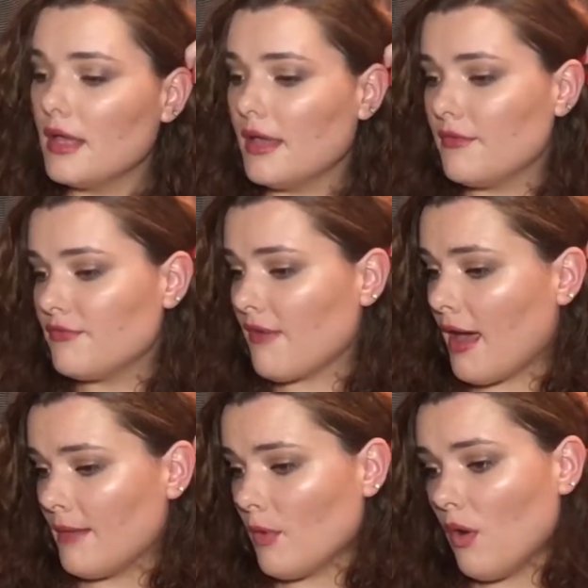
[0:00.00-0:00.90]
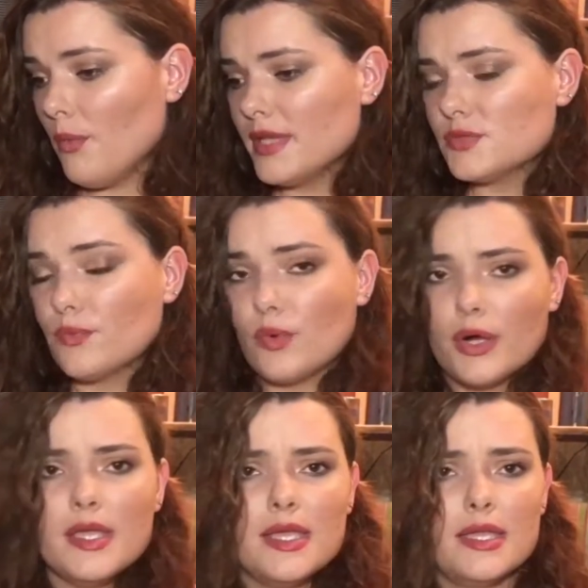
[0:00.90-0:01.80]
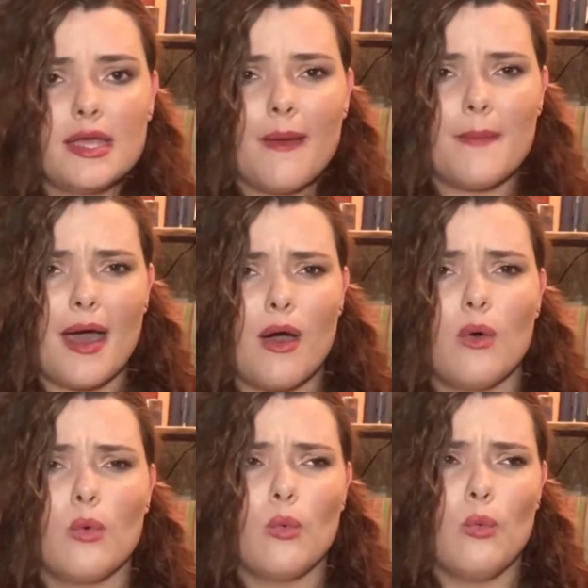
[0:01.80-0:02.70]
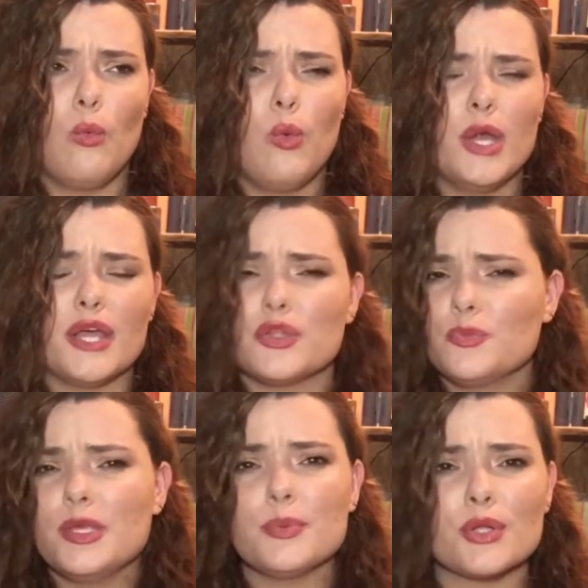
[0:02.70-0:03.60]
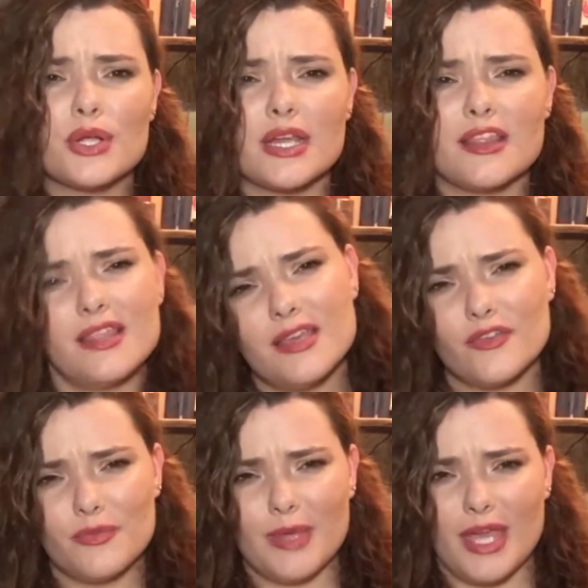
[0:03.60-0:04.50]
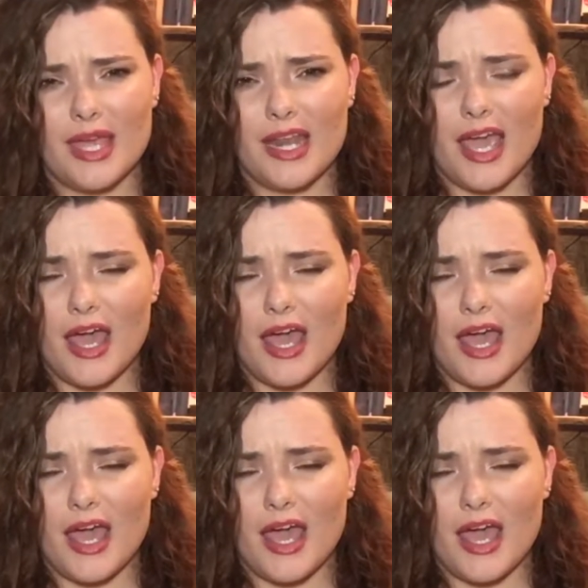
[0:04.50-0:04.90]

If I'm always worried about what other people are going to think of me and